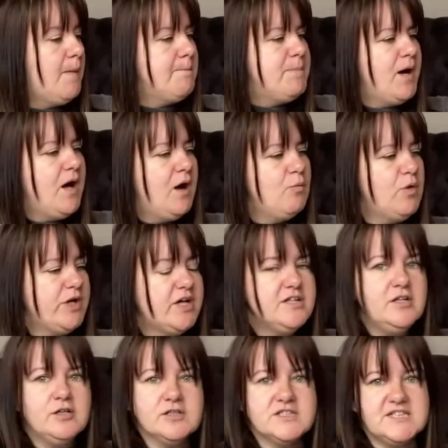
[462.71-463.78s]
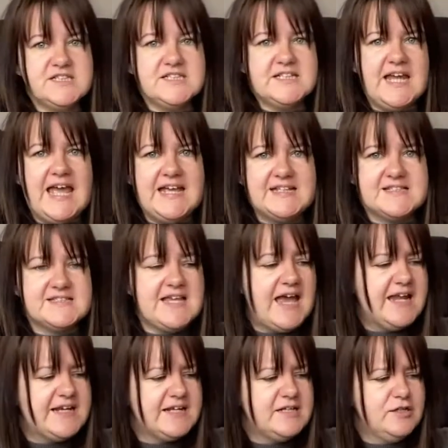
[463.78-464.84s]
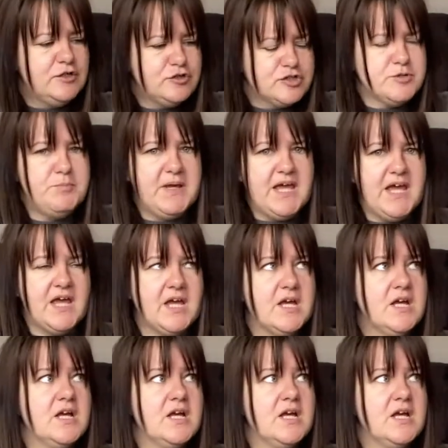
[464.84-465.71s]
But when I looked at the 8 to 10, it looked a bit